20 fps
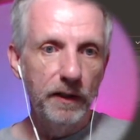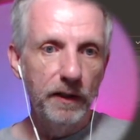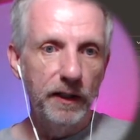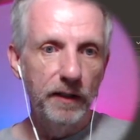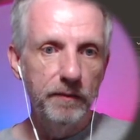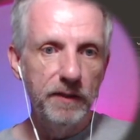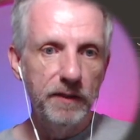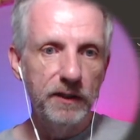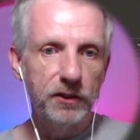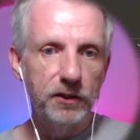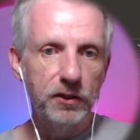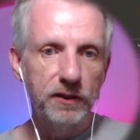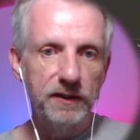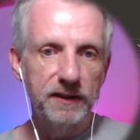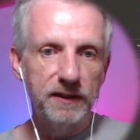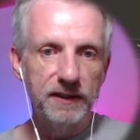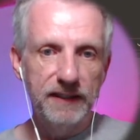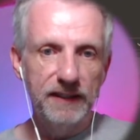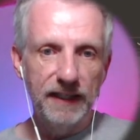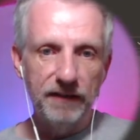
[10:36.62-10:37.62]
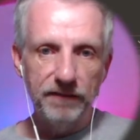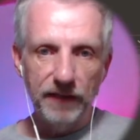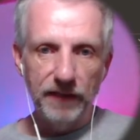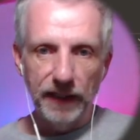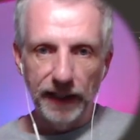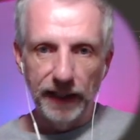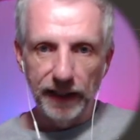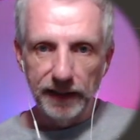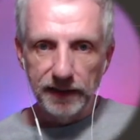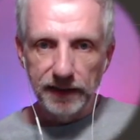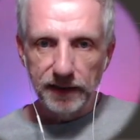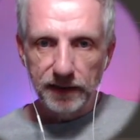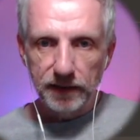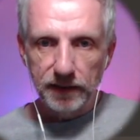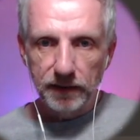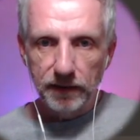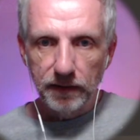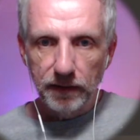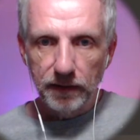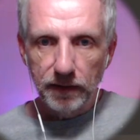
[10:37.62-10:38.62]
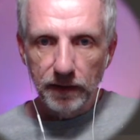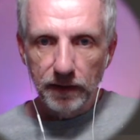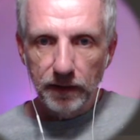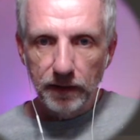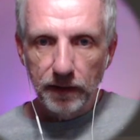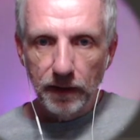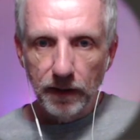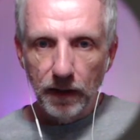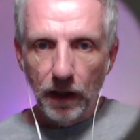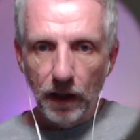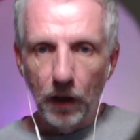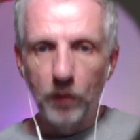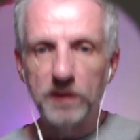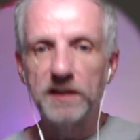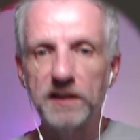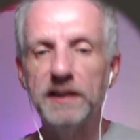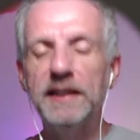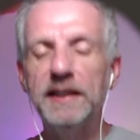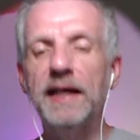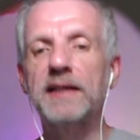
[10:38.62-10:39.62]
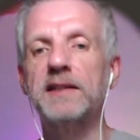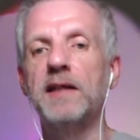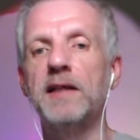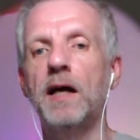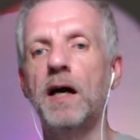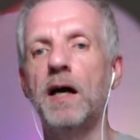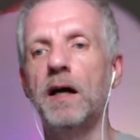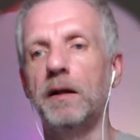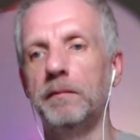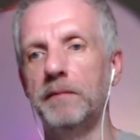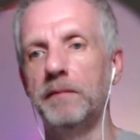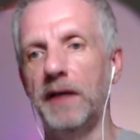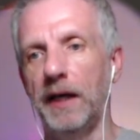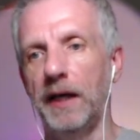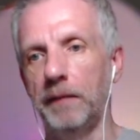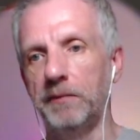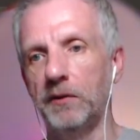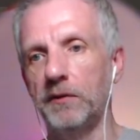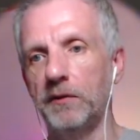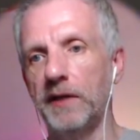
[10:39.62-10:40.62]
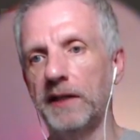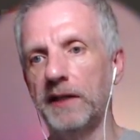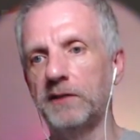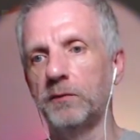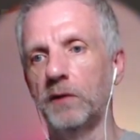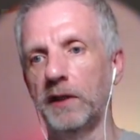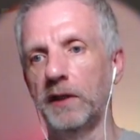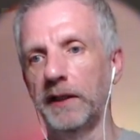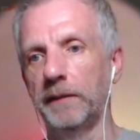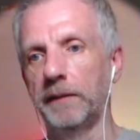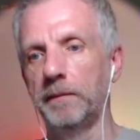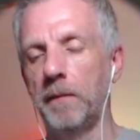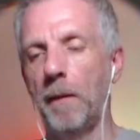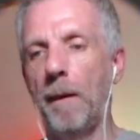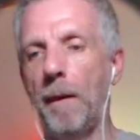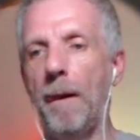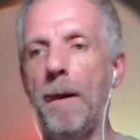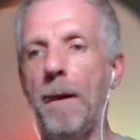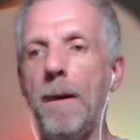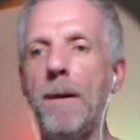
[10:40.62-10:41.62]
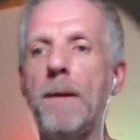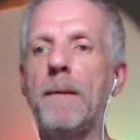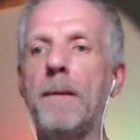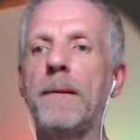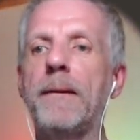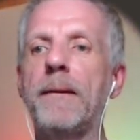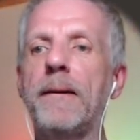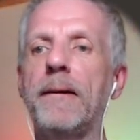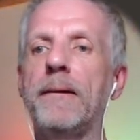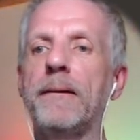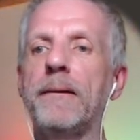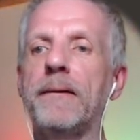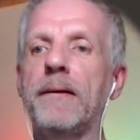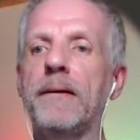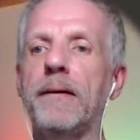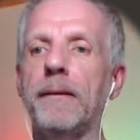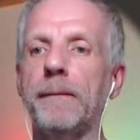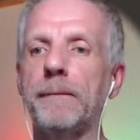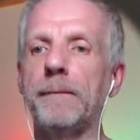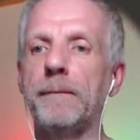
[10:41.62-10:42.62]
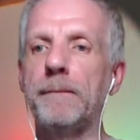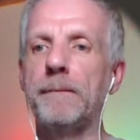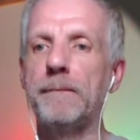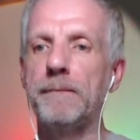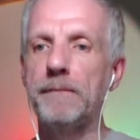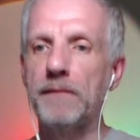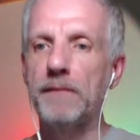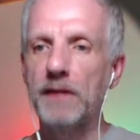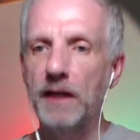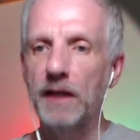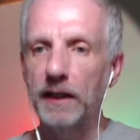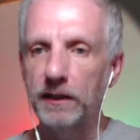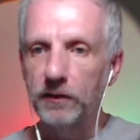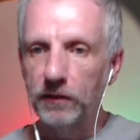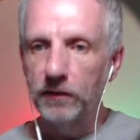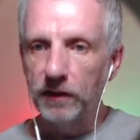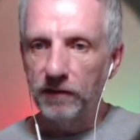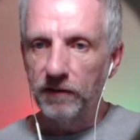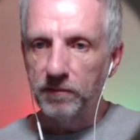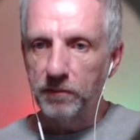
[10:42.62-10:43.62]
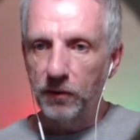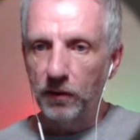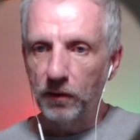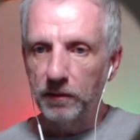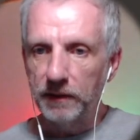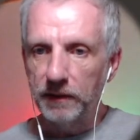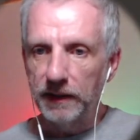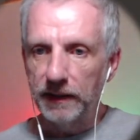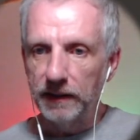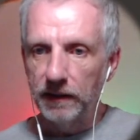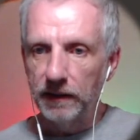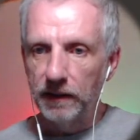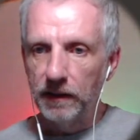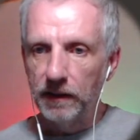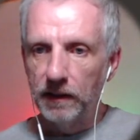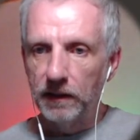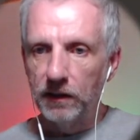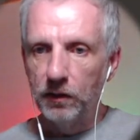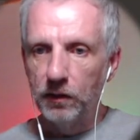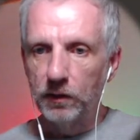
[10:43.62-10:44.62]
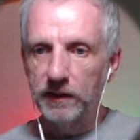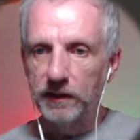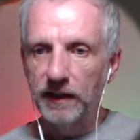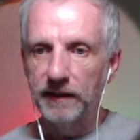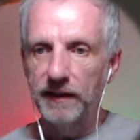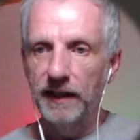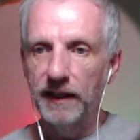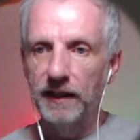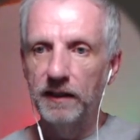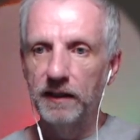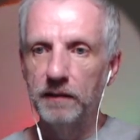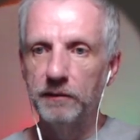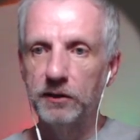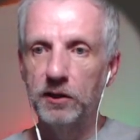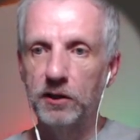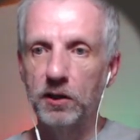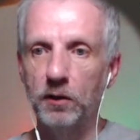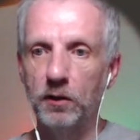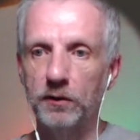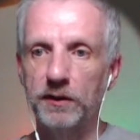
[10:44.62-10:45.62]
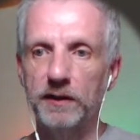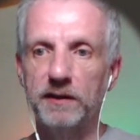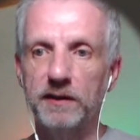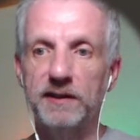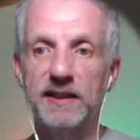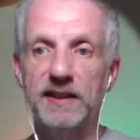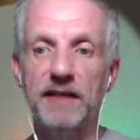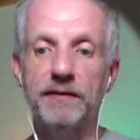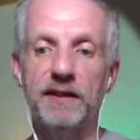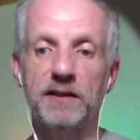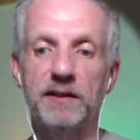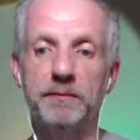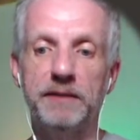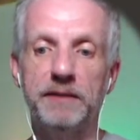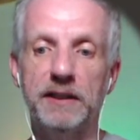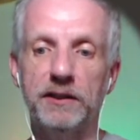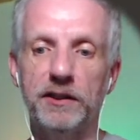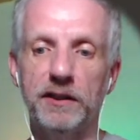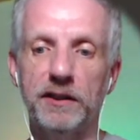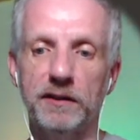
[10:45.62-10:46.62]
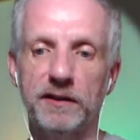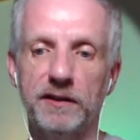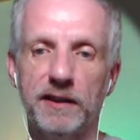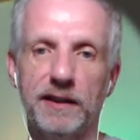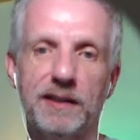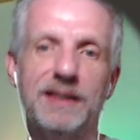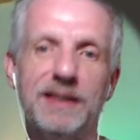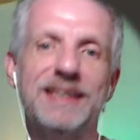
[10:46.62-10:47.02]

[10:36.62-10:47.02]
Image, save as. Oh, it's an EXR map. Oh, that's why. Okay, okay. I could have probably looked at that a little bit closer and save it as a PNG instead.